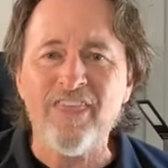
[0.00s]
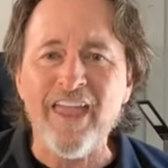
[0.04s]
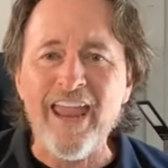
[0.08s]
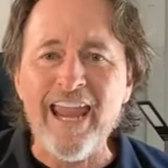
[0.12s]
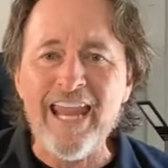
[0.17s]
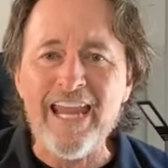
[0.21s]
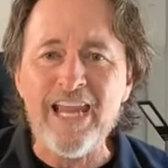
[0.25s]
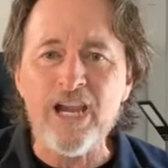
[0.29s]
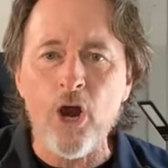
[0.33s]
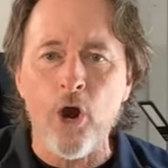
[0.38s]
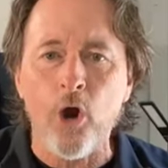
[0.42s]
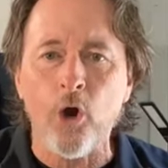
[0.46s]

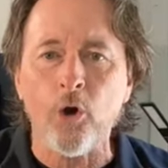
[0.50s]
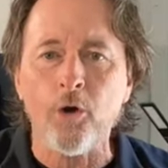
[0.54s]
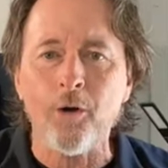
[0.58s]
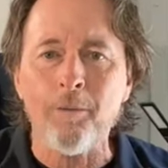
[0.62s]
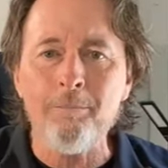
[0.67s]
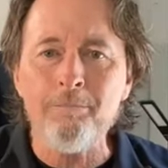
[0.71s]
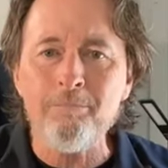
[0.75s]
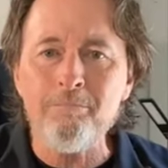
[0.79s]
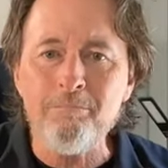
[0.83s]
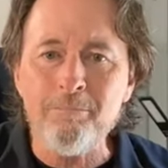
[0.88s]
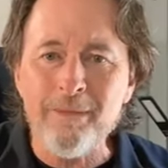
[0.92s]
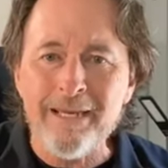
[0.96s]
they
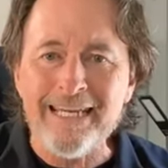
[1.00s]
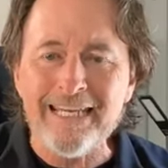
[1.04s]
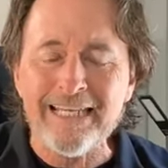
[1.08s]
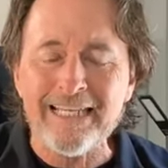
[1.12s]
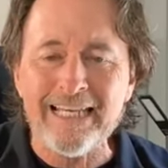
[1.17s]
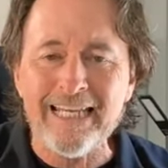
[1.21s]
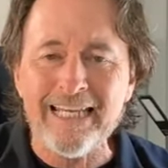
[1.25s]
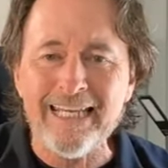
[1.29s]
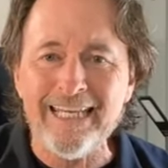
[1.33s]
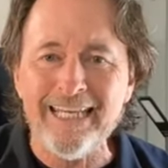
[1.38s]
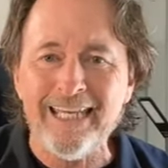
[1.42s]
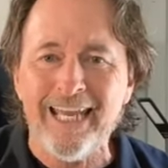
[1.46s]
are
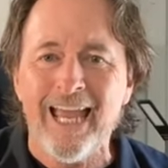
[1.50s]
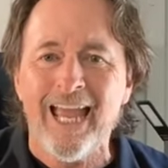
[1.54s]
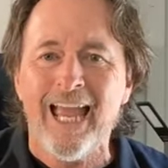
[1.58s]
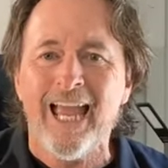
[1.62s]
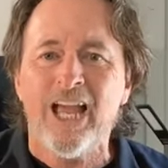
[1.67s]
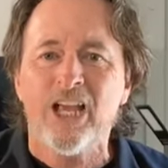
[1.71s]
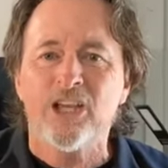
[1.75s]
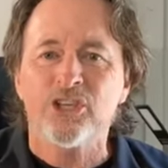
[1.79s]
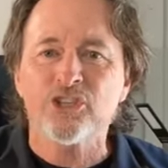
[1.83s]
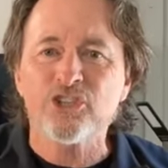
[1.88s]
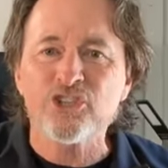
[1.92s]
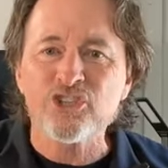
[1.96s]
immediately
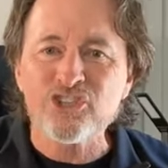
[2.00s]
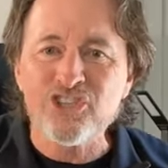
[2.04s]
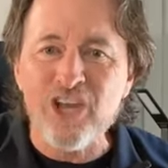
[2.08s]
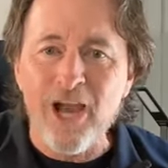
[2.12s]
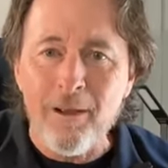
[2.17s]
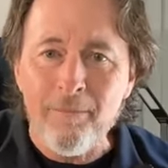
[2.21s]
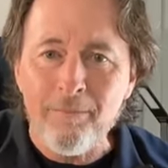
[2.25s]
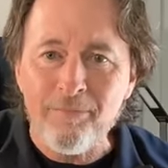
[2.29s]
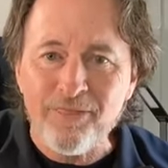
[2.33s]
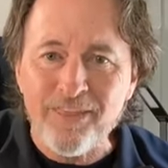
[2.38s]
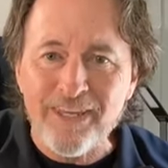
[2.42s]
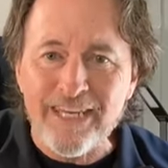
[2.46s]

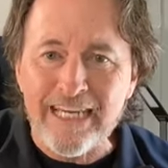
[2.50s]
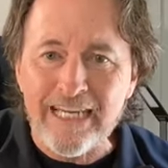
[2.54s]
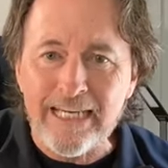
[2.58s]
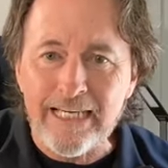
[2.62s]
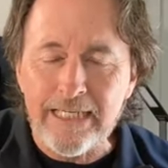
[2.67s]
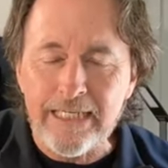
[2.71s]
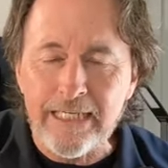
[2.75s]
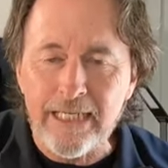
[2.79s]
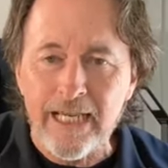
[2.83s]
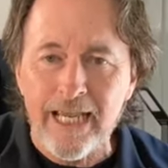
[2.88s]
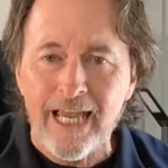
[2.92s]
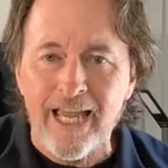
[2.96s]

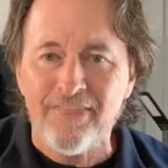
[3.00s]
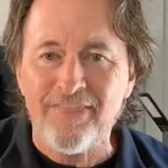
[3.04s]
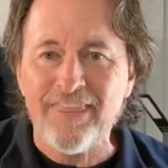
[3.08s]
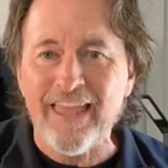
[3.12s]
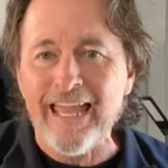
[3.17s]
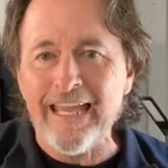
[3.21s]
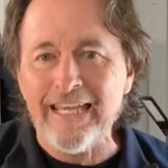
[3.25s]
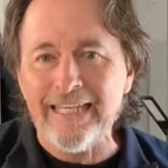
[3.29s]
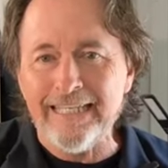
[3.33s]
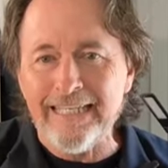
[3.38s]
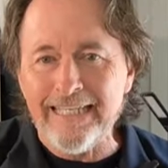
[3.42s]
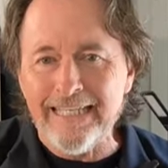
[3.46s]
something
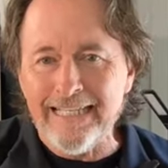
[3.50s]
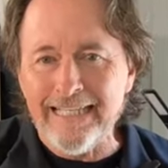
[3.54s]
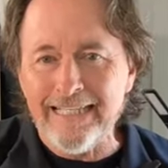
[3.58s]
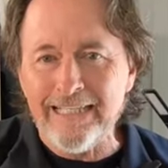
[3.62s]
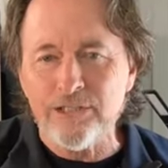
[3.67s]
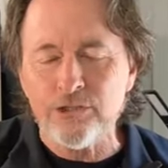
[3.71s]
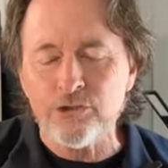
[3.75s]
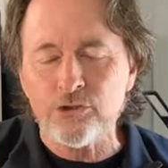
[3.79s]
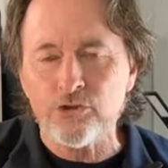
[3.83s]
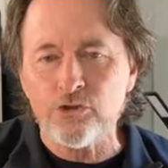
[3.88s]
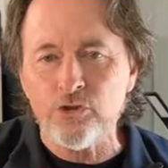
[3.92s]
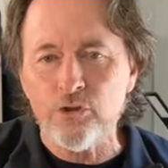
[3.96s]
that
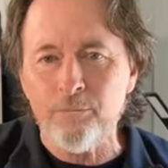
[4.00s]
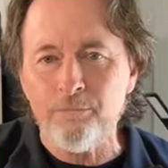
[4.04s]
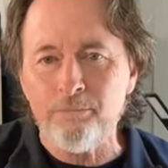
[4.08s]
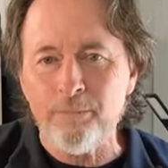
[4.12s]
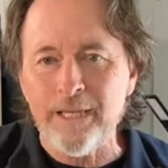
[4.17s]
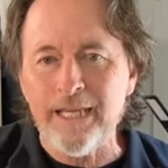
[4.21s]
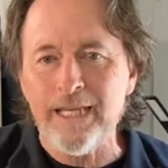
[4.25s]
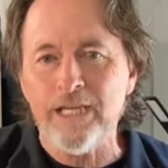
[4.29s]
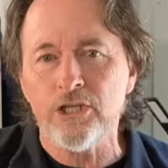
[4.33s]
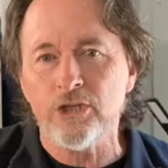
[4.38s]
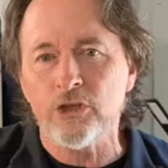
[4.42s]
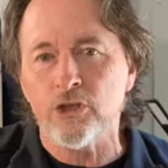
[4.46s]
needs to
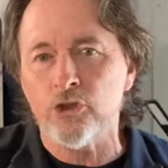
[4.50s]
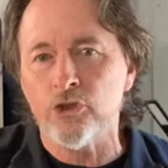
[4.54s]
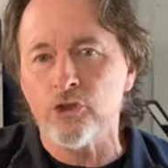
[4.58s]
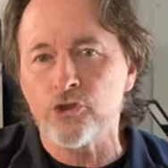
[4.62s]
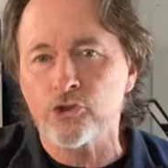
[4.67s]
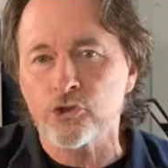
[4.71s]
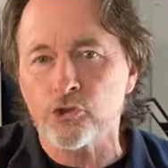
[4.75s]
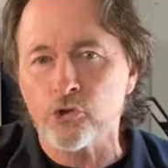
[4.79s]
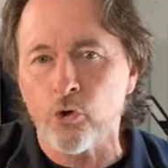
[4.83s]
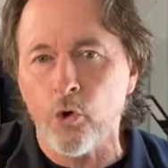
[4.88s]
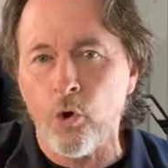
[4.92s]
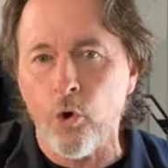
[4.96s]
be
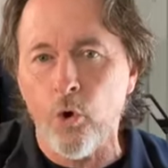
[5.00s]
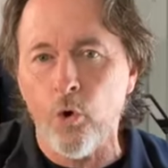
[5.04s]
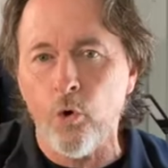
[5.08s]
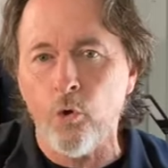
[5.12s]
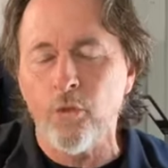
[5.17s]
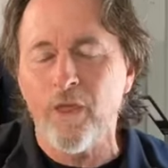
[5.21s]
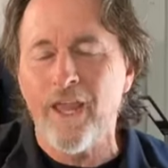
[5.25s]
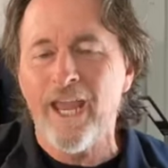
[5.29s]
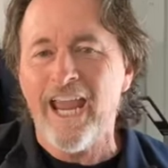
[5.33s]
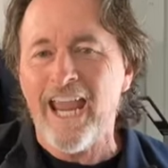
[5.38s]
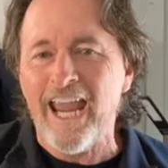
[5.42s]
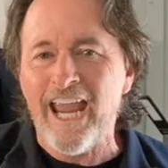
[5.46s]

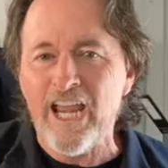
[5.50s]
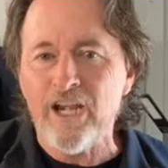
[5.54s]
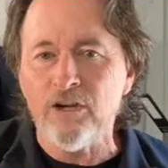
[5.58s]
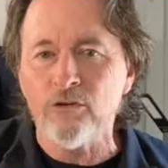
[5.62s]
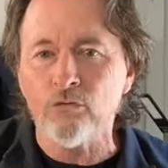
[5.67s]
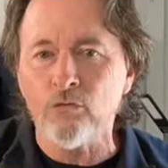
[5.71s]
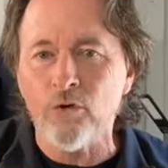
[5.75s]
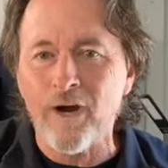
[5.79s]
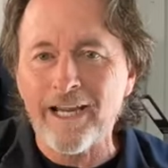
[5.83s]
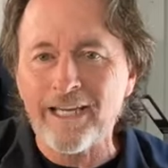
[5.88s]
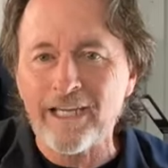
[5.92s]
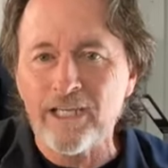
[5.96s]
controlled
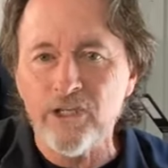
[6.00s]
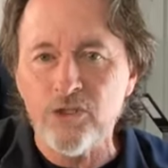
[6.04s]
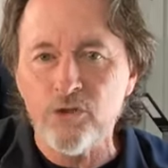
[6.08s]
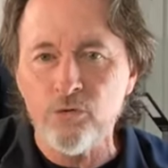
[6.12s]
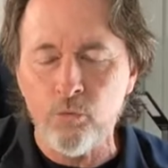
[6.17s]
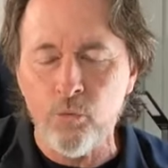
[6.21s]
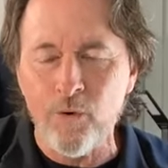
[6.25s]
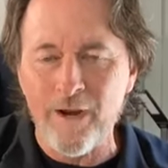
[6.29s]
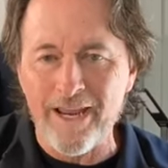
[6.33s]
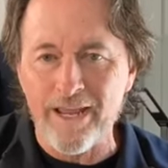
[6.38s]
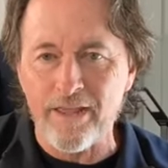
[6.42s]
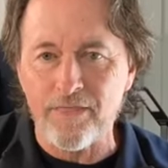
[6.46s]
and
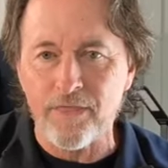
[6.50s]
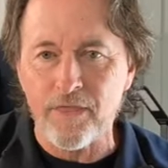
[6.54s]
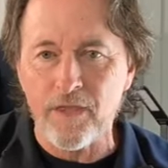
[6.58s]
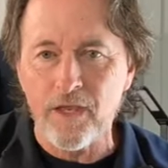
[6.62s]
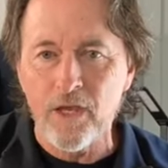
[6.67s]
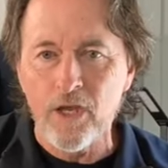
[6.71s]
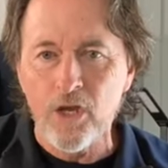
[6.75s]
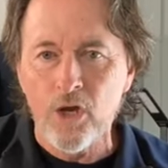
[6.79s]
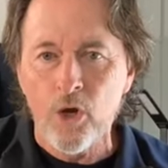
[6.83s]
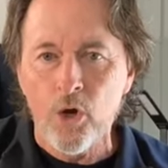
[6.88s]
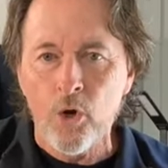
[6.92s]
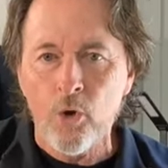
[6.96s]
reckoned with.